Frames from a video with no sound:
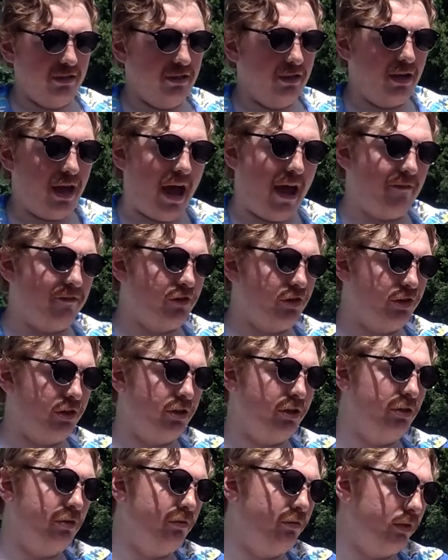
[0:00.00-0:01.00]

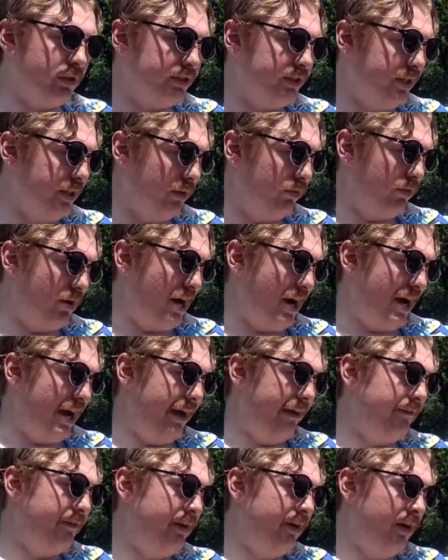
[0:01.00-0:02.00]
afternoon once he
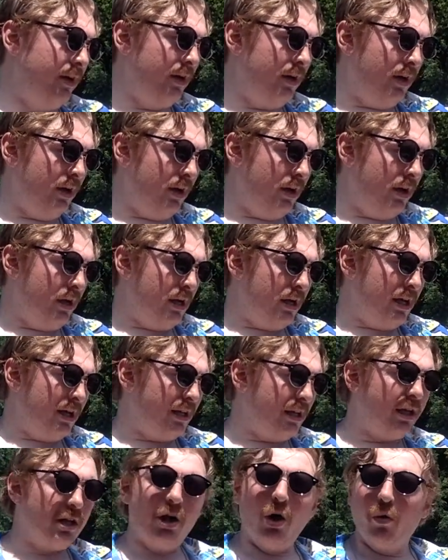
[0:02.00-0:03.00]
arrived.
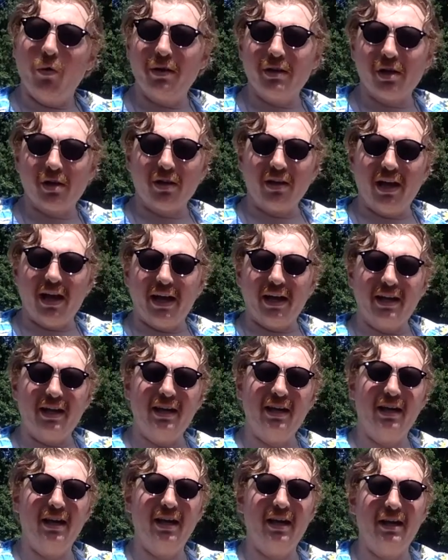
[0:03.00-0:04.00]
When you're I
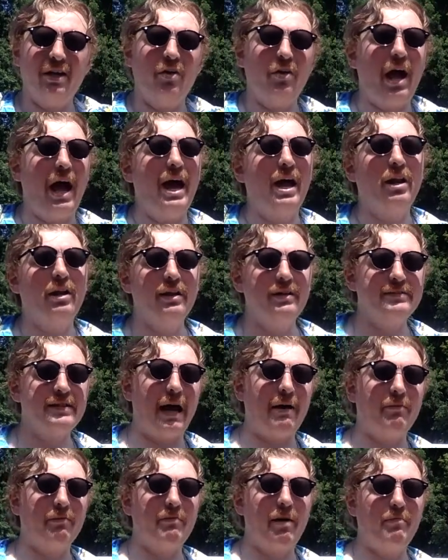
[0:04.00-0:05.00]
had a good
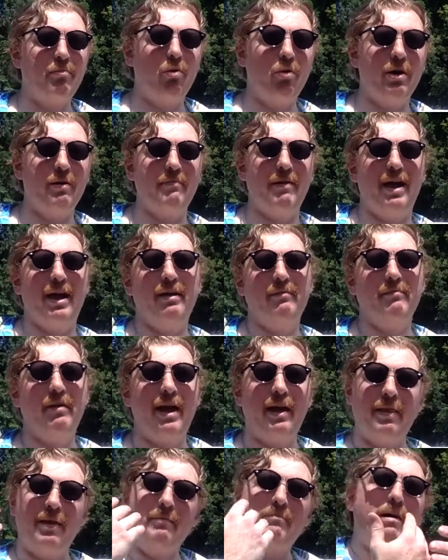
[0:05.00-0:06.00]
time with my boy, man.
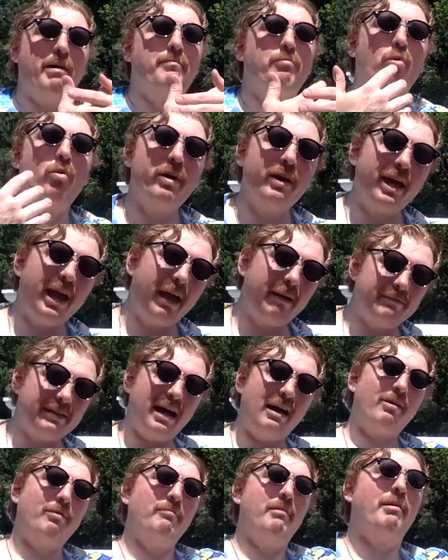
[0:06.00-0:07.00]
And then my boy came
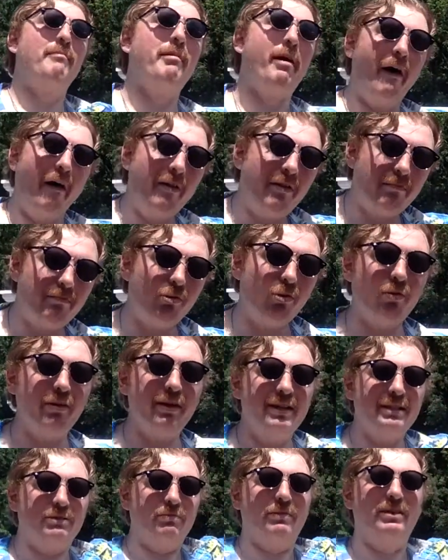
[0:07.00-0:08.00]
down and met my other
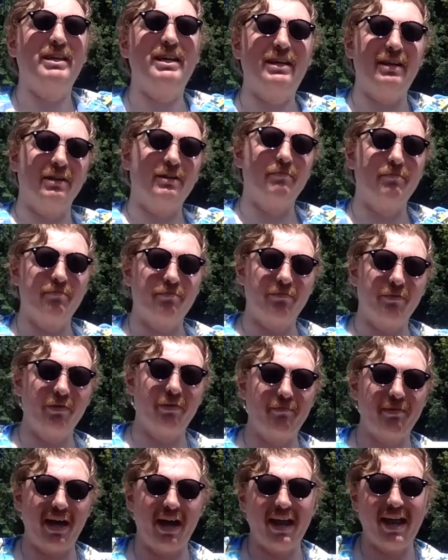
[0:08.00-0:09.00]
boys, and we had
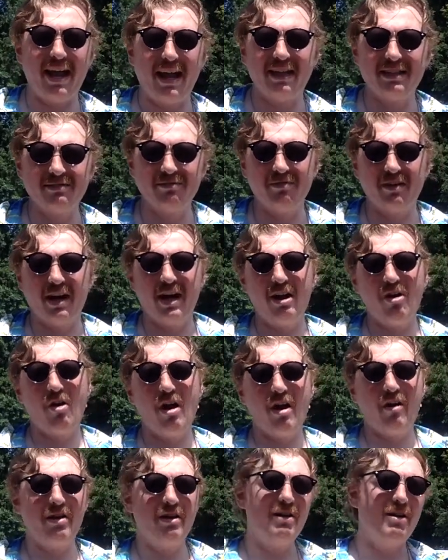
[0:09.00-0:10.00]
a badass fire
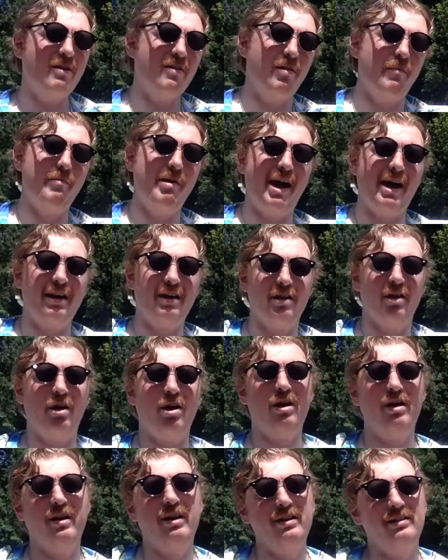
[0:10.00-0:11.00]
out here in the
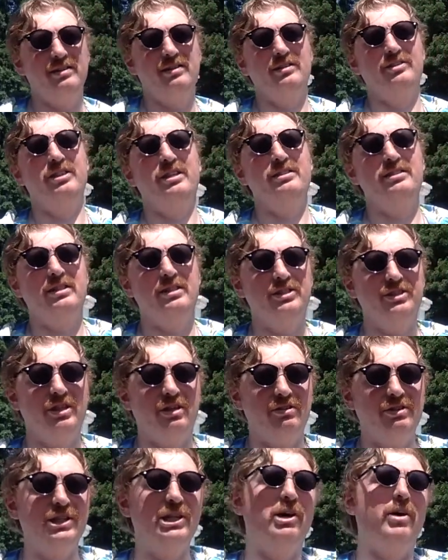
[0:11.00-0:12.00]
backyard at the JT
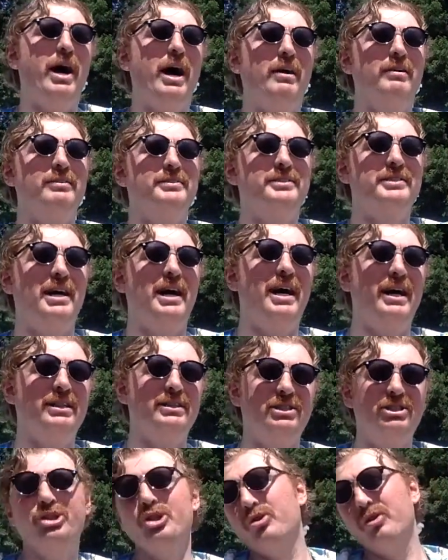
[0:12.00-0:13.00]
Show outside
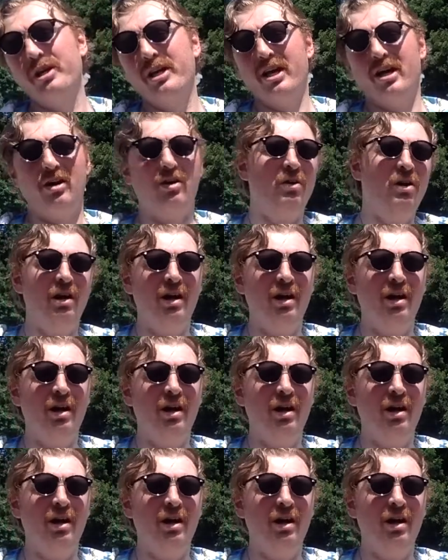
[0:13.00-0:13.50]
studio.